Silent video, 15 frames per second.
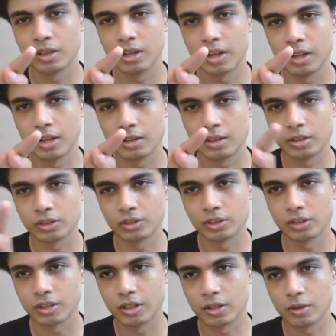and there's a
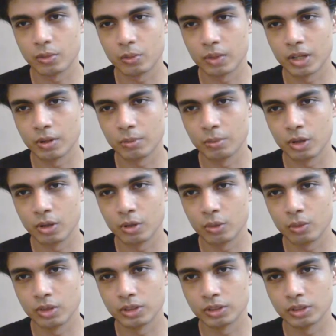thin wing below
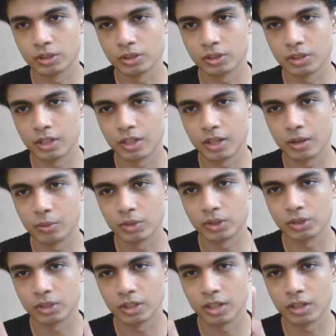this again, which
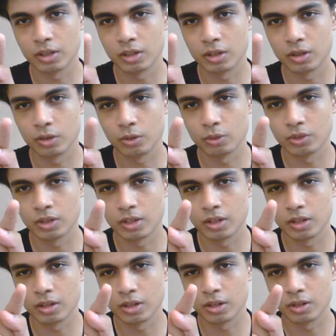again goes in
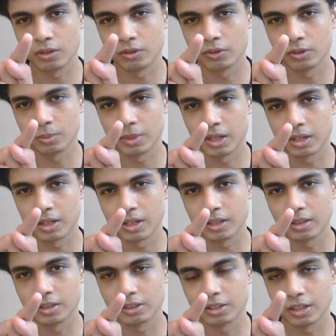and curves back like
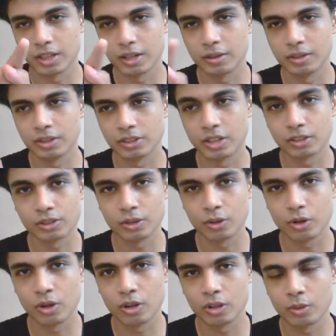this. Again, this doesn't go
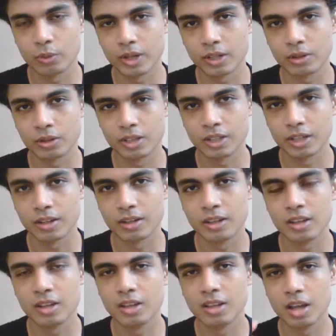all the way to the end,
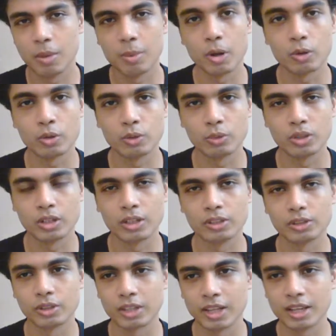about 2/3,
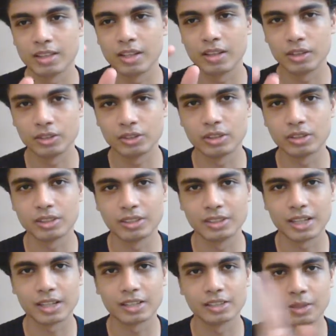okay. And then there's this
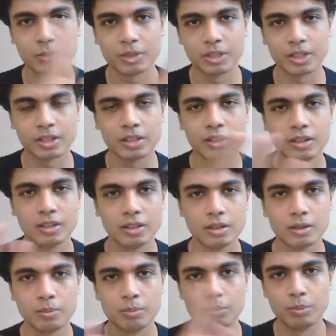exact same thing
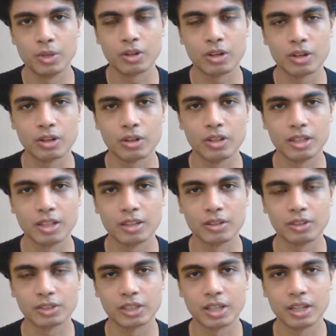mirrored on the other
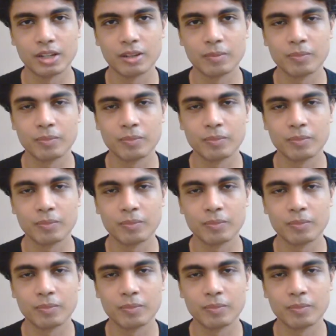side.